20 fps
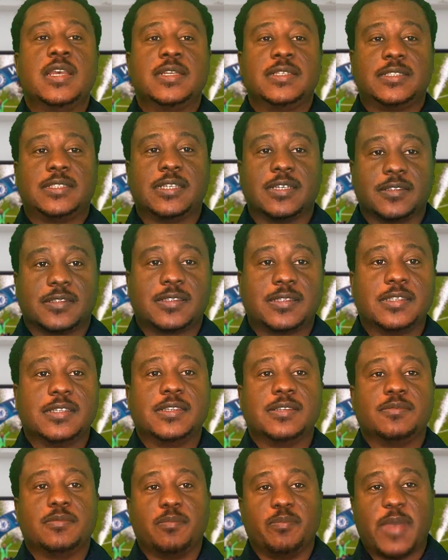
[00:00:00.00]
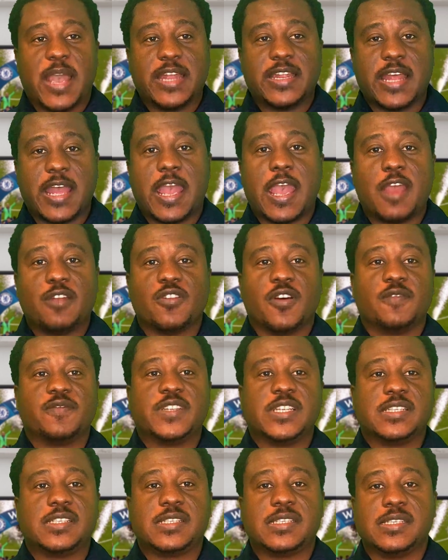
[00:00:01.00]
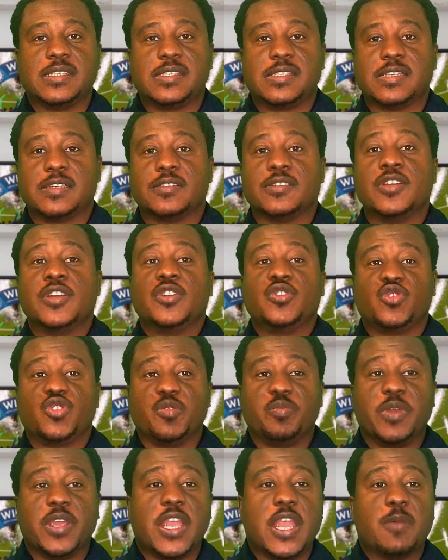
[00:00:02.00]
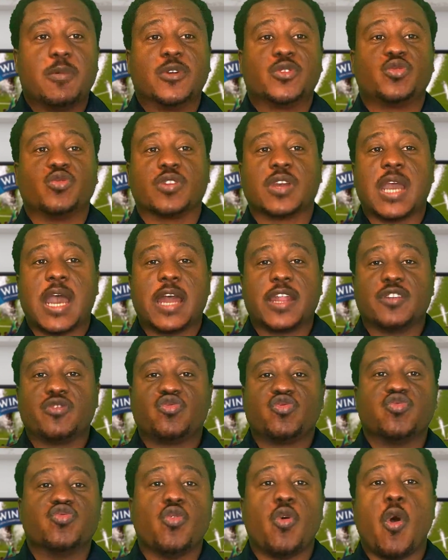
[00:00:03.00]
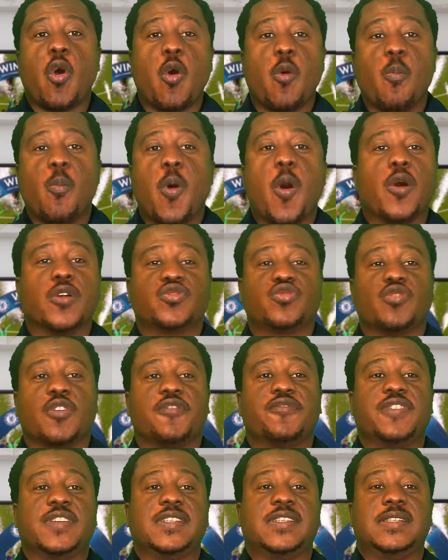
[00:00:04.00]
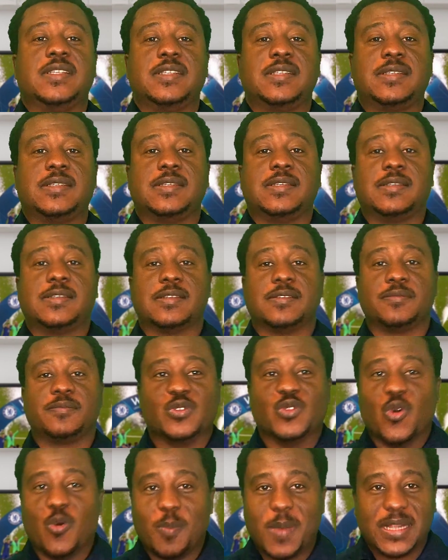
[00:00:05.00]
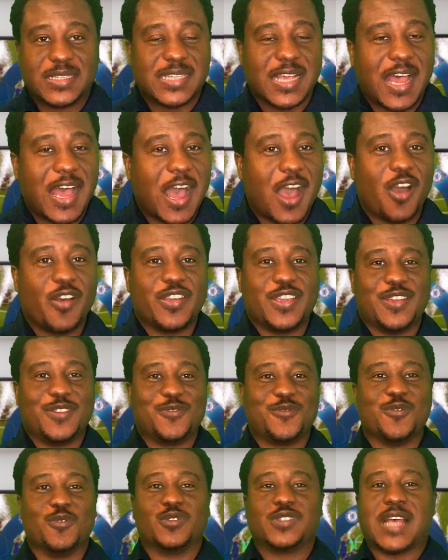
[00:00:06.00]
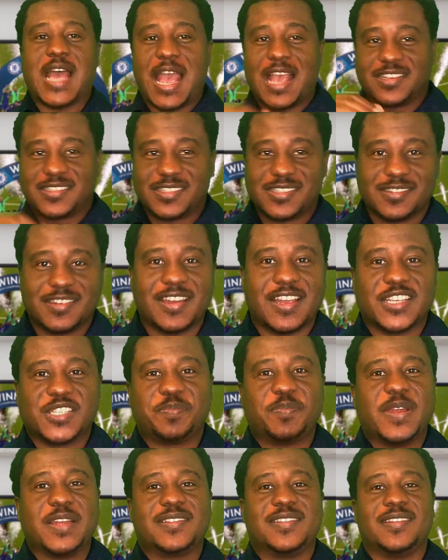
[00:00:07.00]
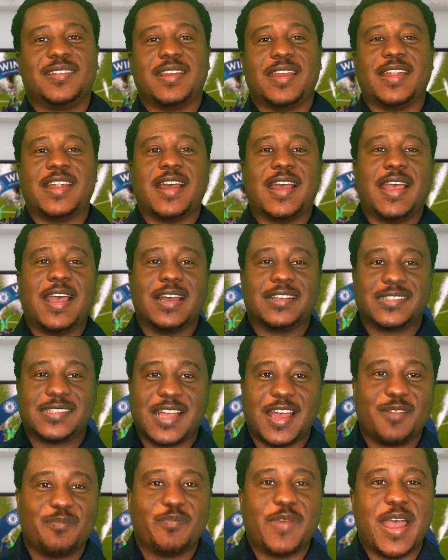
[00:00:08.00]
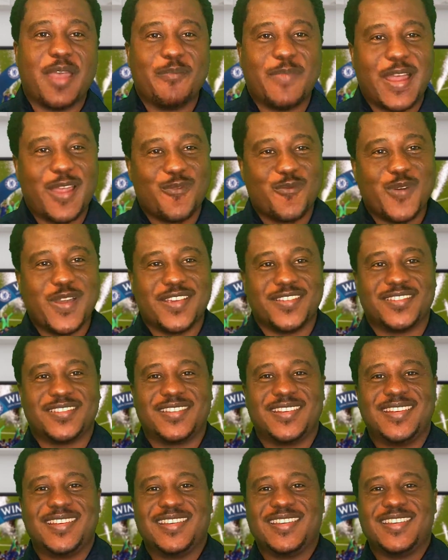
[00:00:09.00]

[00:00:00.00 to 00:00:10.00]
Chelsea, by the end of this season, should be able to carry 2 or more trophies this season. No matter how it goes, I still expect it, and I stand by my words.